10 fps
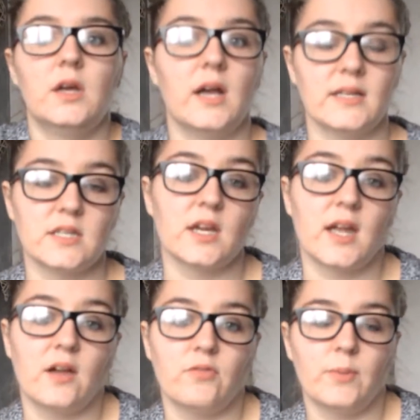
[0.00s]
as I
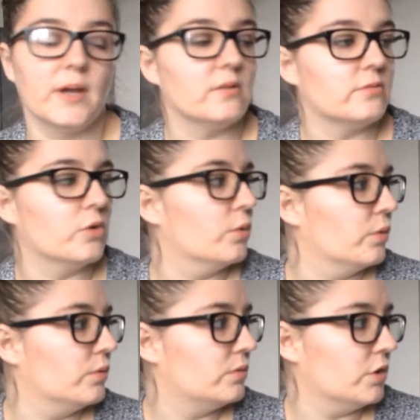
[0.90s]
have about 4
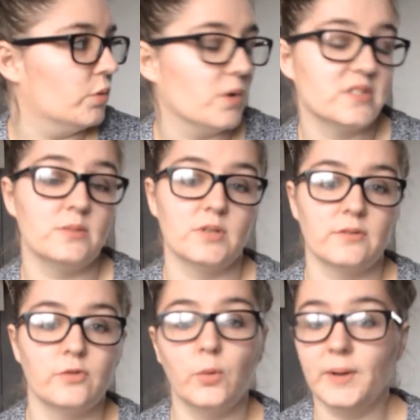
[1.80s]
or what seems like
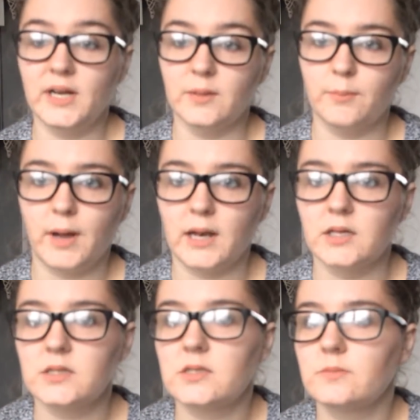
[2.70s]
4 million
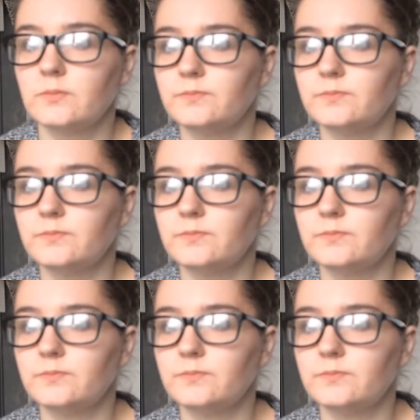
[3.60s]
palettes.